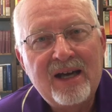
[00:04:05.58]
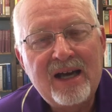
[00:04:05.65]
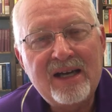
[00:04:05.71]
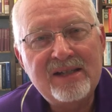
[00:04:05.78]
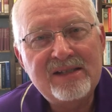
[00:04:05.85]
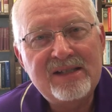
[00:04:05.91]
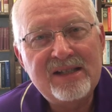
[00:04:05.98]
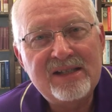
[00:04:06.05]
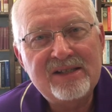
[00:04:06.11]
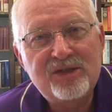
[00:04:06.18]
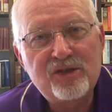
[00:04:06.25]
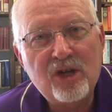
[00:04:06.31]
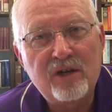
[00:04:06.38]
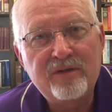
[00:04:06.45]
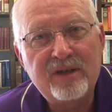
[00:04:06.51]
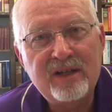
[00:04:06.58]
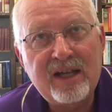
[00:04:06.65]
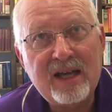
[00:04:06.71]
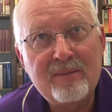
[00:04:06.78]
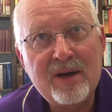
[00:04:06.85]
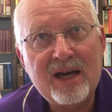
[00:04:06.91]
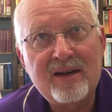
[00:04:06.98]
as his servant
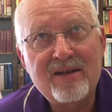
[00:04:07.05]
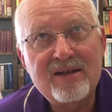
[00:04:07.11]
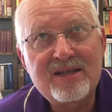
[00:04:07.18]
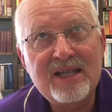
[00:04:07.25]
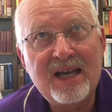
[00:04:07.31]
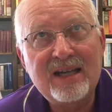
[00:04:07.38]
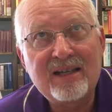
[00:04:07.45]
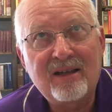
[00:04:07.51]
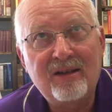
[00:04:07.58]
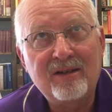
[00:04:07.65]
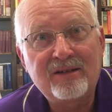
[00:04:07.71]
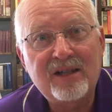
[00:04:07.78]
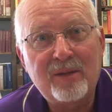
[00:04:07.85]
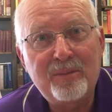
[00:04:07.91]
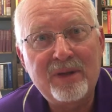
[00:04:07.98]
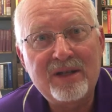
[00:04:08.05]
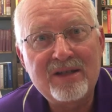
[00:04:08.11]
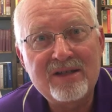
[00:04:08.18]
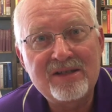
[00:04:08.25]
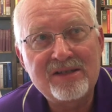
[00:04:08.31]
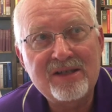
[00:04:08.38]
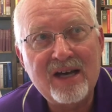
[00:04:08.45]
came out of the tent and looked up into
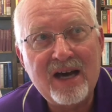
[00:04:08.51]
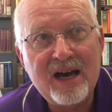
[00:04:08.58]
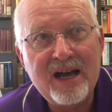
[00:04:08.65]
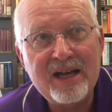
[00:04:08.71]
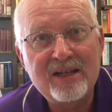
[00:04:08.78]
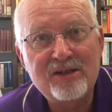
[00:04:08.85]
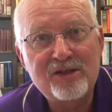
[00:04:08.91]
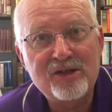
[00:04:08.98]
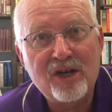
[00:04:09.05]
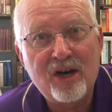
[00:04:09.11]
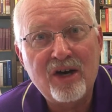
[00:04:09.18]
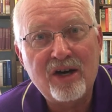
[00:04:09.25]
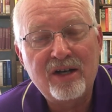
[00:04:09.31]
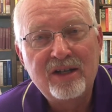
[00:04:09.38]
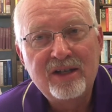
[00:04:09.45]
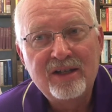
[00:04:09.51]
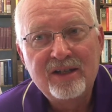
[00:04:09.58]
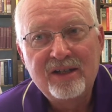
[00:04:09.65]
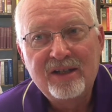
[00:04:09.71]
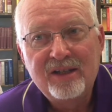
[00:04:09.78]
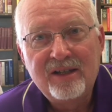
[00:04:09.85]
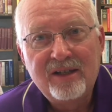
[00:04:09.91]
the sky and saw
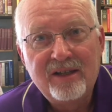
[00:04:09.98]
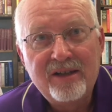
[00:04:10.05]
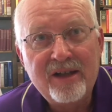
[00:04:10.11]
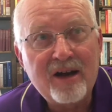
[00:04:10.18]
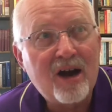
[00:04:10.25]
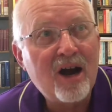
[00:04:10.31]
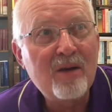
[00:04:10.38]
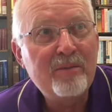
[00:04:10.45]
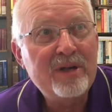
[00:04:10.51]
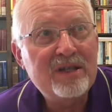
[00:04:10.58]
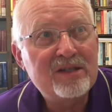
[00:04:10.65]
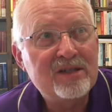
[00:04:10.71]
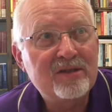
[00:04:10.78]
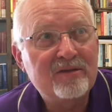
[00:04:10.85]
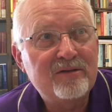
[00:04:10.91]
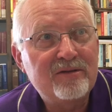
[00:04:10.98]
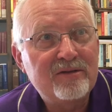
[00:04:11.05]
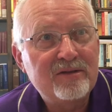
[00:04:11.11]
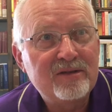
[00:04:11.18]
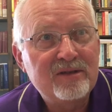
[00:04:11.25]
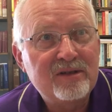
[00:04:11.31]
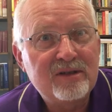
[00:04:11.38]
the armies of,
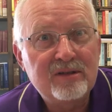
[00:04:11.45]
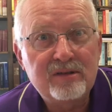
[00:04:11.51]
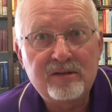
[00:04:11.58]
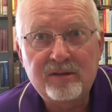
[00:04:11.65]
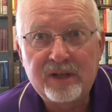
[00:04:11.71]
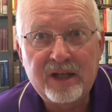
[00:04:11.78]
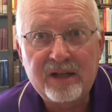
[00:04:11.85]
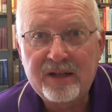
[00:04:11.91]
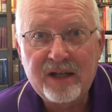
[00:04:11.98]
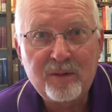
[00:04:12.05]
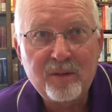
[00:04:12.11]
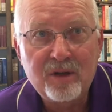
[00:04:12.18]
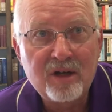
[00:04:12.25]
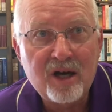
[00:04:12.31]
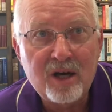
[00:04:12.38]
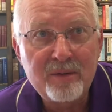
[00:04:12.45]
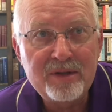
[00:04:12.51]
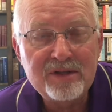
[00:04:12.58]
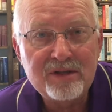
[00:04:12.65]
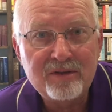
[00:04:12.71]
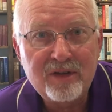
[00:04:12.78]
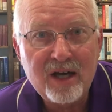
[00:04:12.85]
well, they weren't
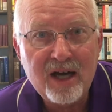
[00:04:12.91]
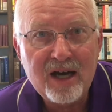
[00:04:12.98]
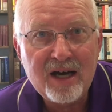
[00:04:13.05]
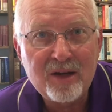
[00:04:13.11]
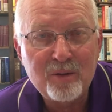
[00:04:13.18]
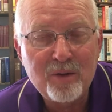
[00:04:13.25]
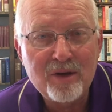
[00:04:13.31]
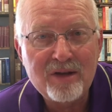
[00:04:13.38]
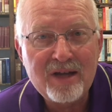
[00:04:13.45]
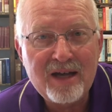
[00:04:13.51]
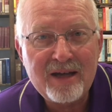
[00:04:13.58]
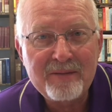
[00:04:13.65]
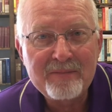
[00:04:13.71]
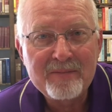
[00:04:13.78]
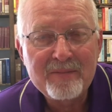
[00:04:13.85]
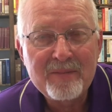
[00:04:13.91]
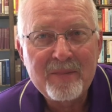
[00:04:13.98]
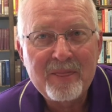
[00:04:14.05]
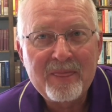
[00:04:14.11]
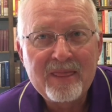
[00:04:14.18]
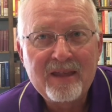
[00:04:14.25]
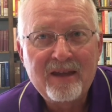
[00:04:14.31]
armies of God, were they?
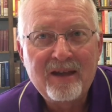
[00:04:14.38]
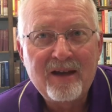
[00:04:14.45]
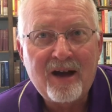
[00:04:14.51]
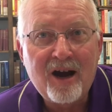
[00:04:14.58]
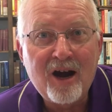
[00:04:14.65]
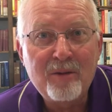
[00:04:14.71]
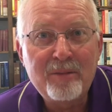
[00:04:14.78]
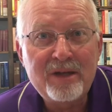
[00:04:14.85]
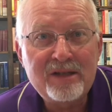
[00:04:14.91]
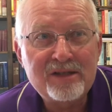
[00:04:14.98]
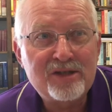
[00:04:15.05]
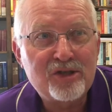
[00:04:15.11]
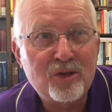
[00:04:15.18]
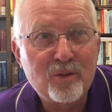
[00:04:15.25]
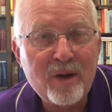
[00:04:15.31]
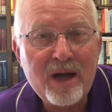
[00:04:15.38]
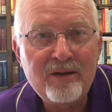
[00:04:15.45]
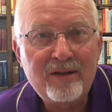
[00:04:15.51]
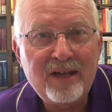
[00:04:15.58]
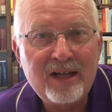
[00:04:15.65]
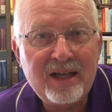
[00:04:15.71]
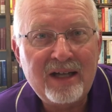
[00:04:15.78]
Armies
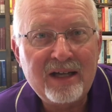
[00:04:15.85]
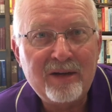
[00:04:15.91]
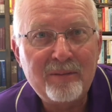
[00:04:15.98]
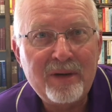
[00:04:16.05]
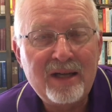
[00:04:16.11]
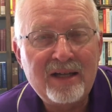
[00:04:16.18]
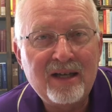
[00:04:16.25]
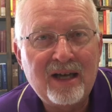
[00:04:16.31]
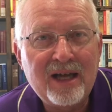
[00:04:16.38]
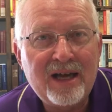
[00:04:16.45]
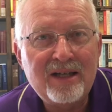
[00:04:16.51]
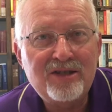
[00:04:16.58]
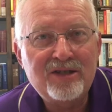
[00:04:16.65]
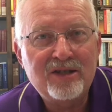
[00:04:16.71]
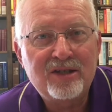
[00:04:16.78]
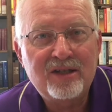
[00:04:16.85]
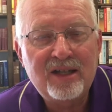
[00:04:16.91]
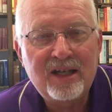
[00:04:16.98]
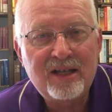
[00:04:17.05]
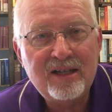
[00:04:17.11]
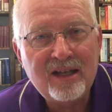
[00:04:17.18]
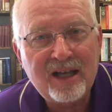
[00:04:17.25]
surrounding him and Elisha,
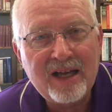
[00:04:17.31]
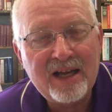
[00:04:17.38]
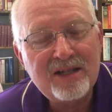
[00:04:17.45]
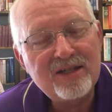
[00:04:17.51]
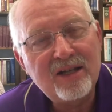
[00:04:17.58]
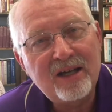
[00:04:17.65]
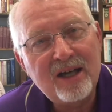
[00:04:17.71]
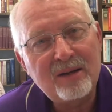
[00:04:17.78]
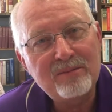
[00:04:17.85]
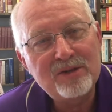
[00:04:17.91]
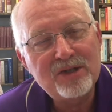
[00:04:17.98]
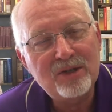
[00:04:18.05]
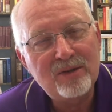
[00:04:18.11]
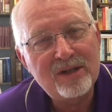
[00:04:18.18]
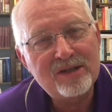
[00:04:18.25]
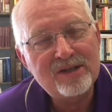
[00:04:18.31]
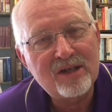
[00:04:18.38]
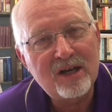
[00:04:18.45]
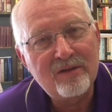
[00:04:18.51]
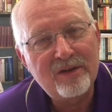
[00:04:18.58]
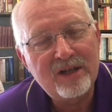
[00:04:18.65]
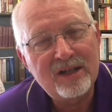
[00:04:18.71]
and Elisha comes to his
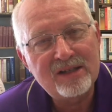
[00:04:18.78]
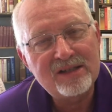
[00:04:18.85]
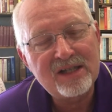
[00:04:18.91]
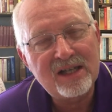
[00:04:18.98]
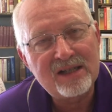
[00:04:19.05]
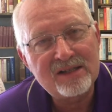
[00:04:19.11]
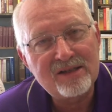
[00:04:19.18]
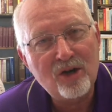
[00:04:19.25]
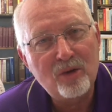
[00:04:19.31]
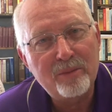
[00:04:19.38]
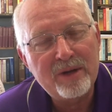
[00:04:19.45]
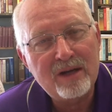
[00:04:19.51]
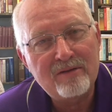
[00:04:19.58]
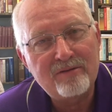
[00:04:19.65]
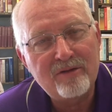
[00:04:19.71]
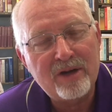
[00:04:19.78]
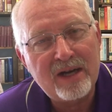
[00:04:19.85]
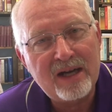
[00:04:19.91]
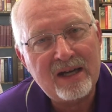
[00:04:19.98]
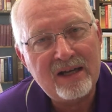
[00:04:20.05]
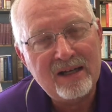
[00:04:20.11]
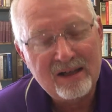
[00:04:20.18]
servant and says, don't be
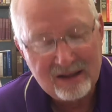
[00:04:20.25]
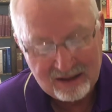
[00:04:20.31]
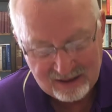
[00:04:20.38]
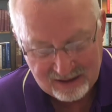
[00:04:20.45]
afraid,